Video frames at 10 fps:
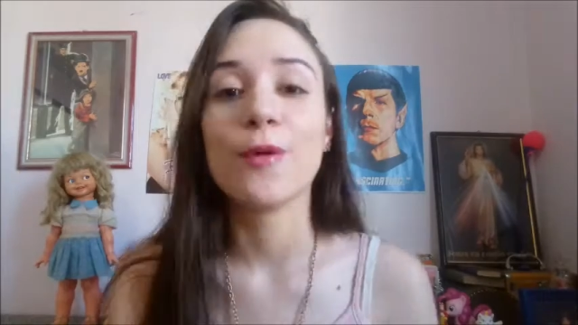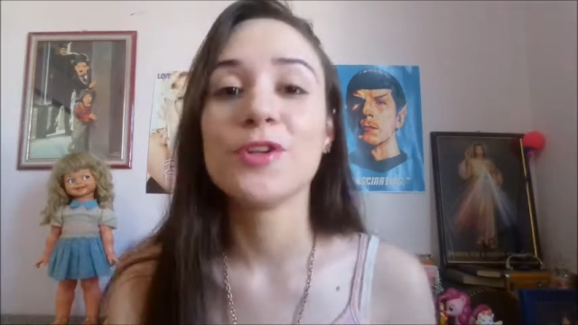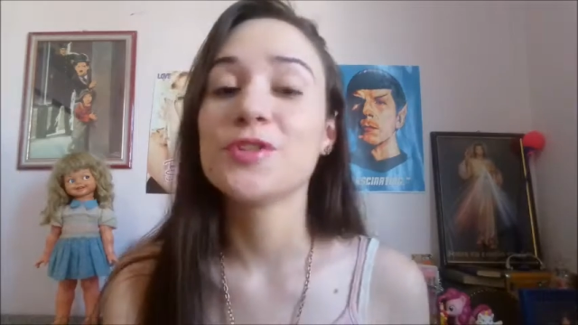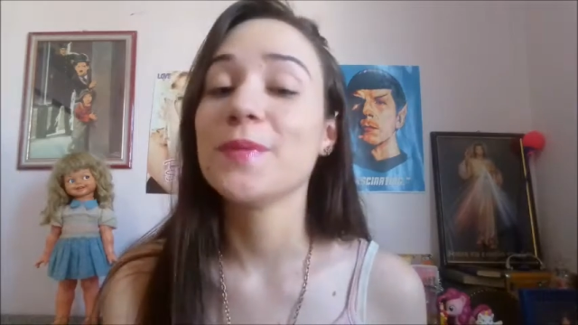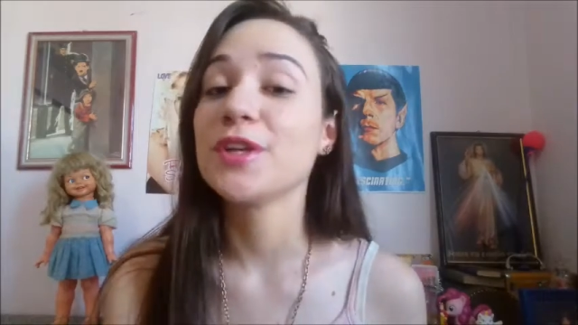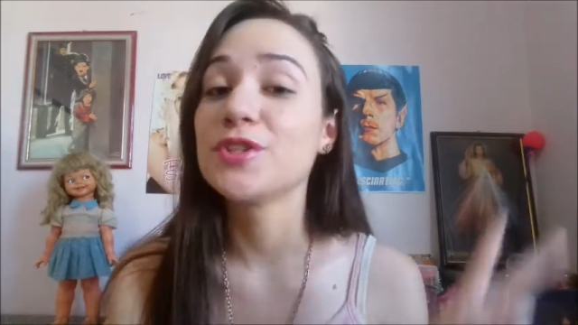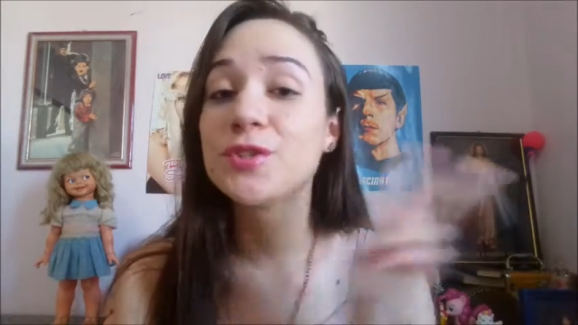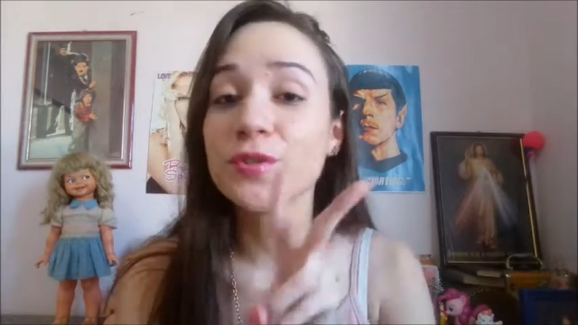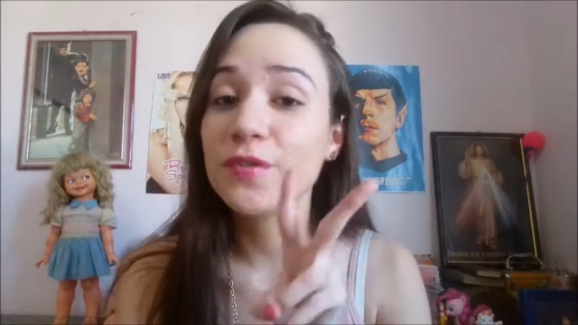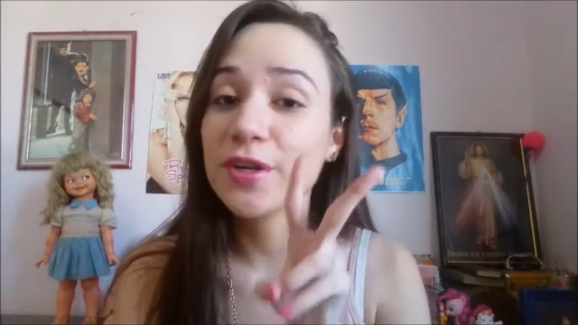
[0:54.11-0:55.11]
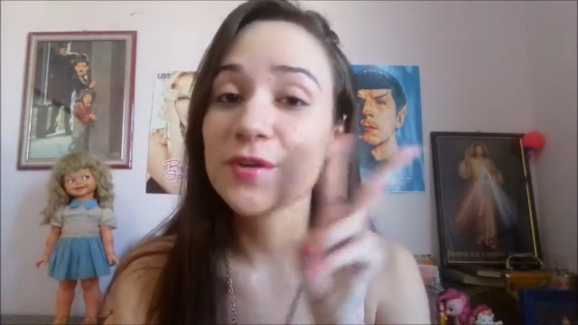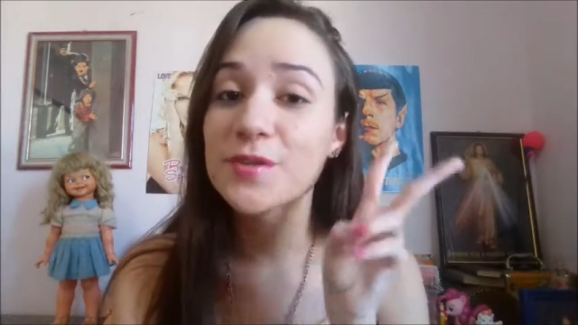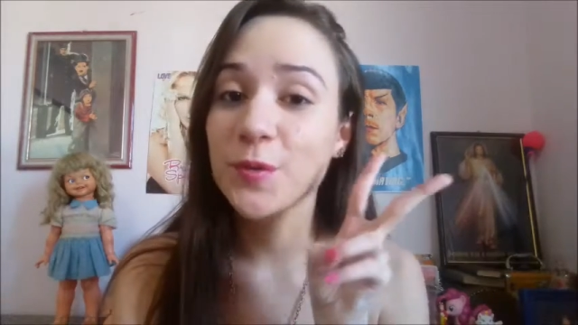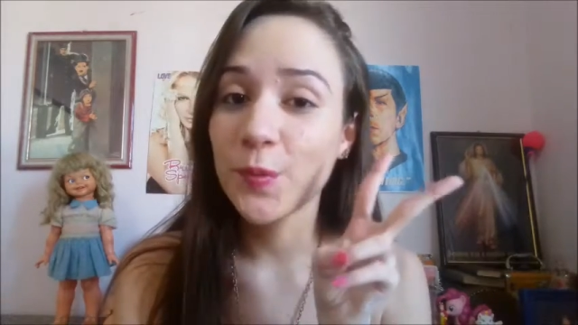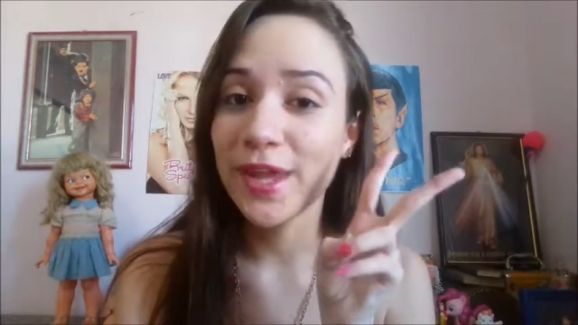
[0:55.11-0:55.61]
Speaker 1: I want to make two
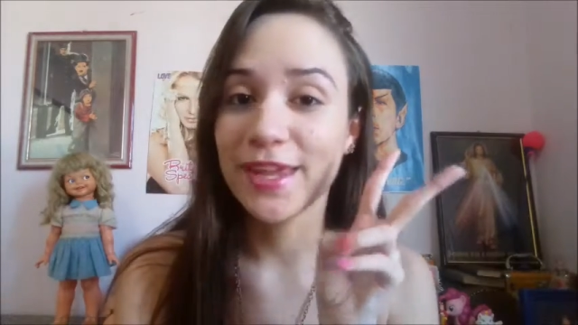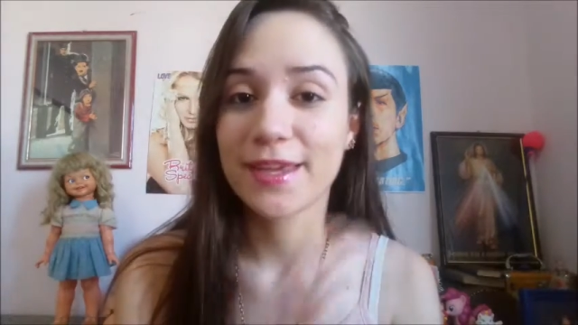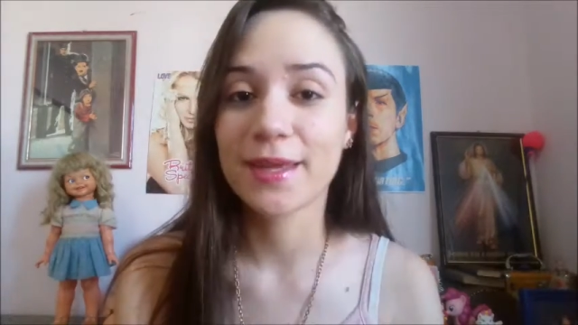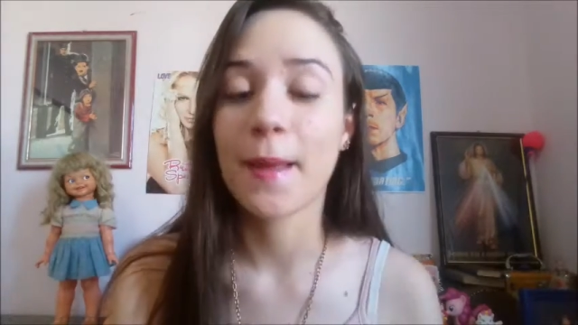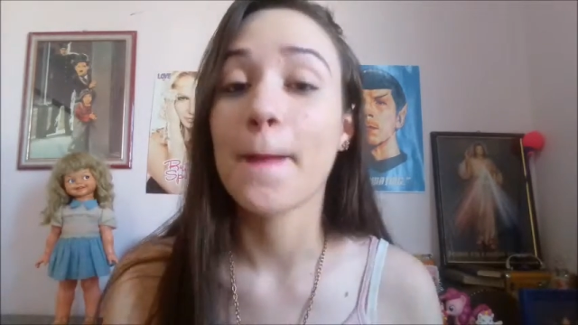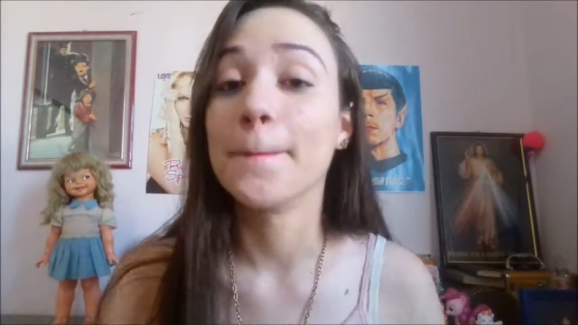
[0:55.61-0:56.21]
videos a week,